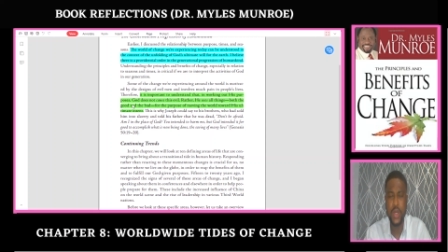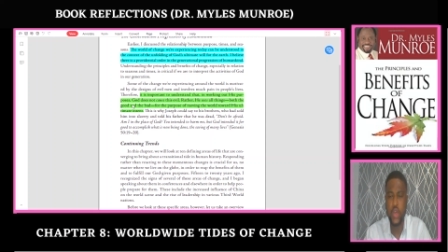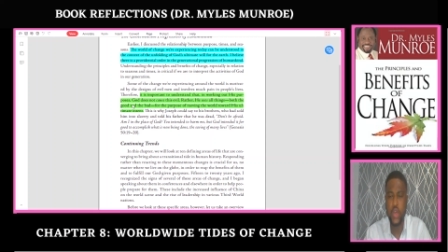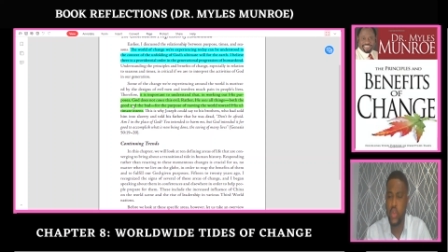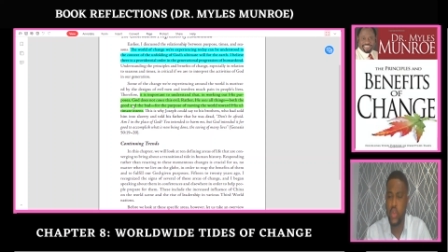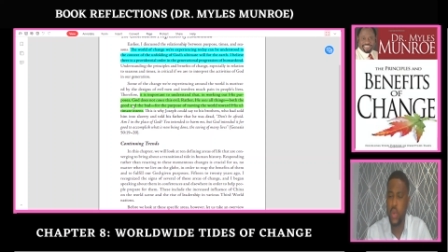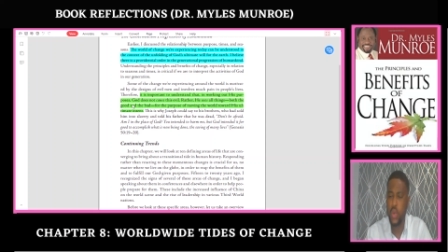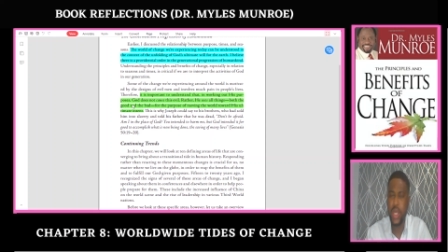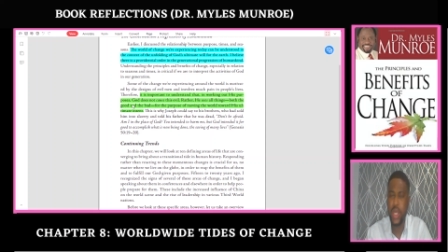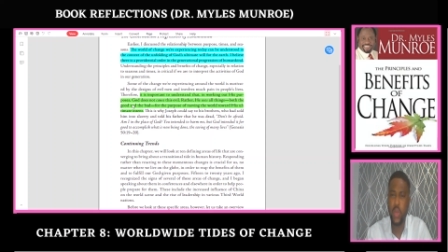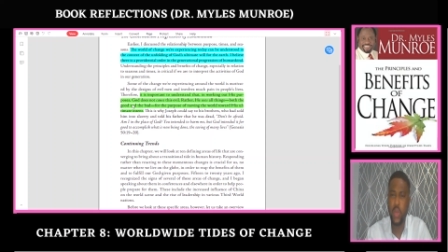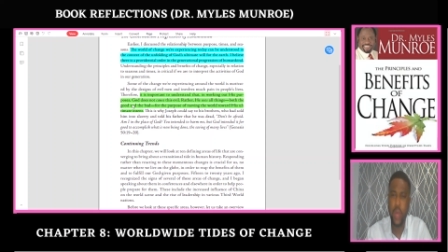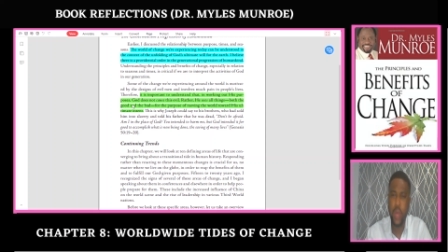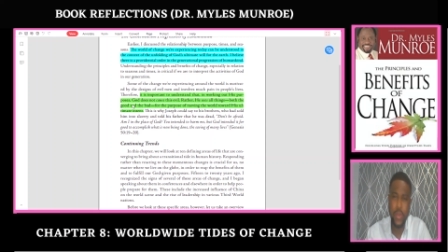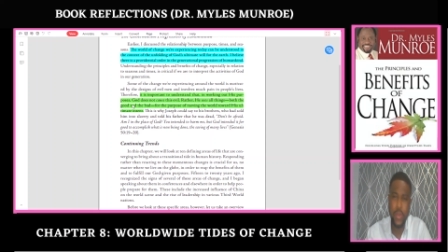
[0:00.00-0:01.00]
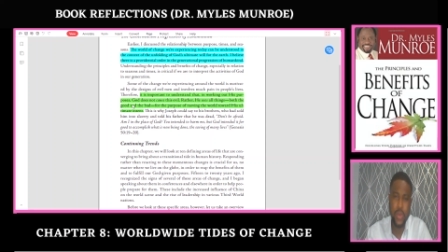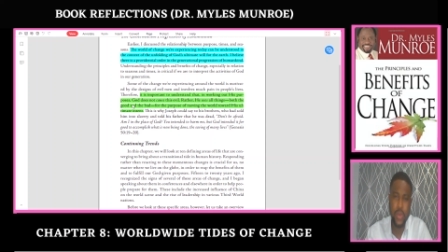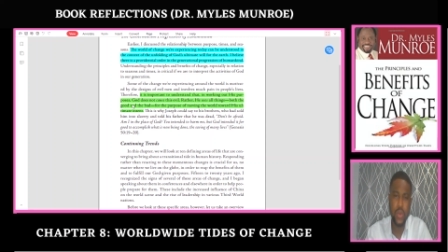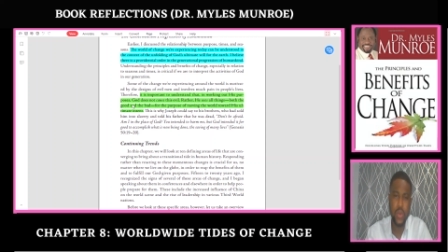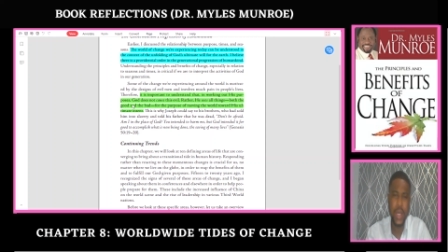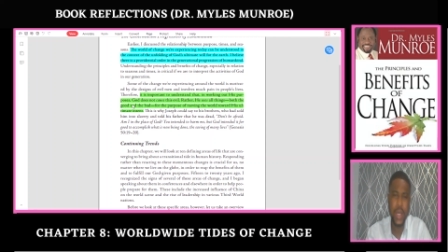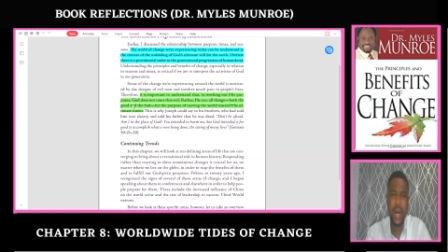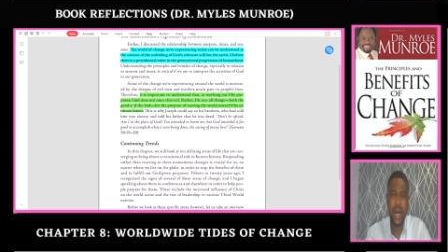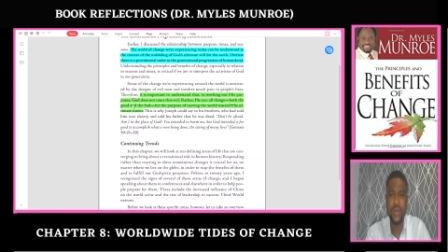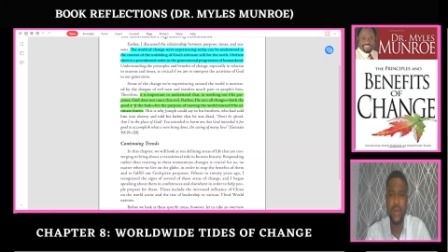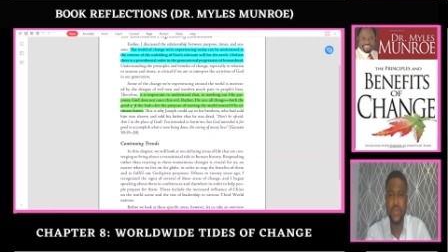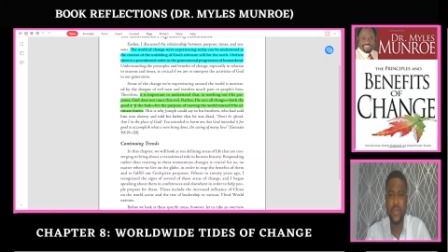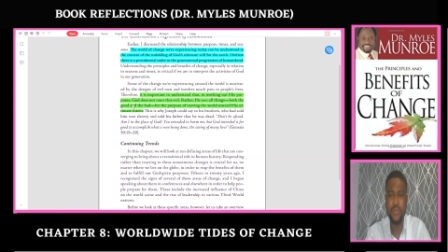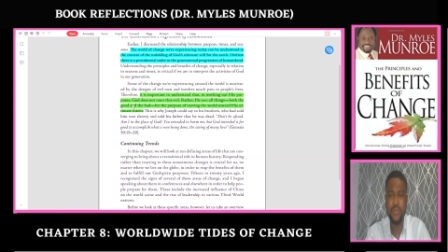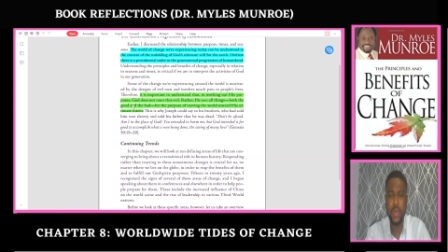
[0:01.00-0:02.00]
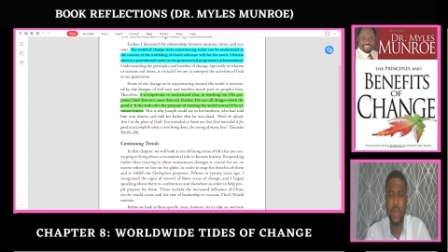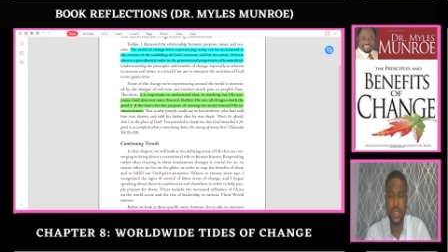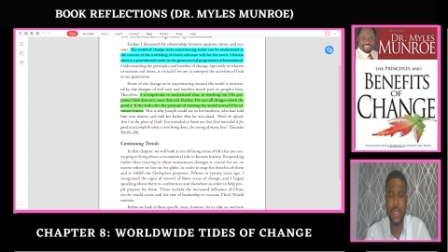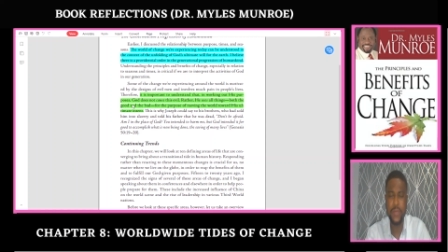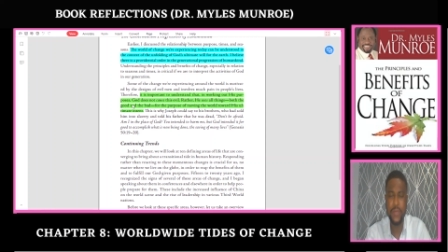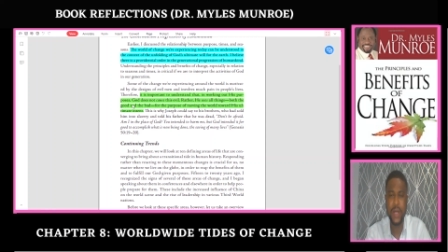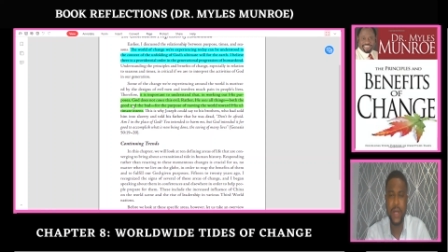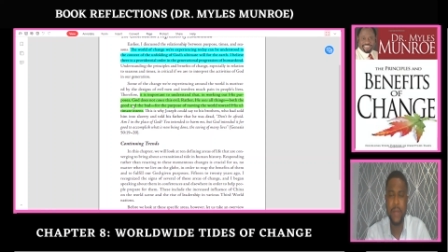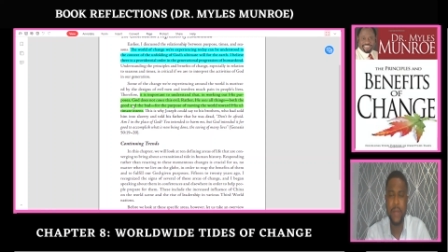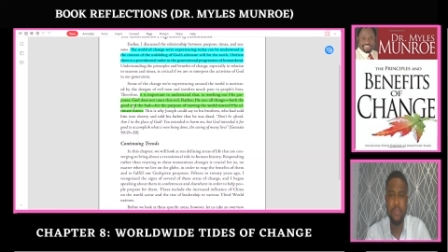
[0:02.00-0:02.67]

So he went through the house of Potiphar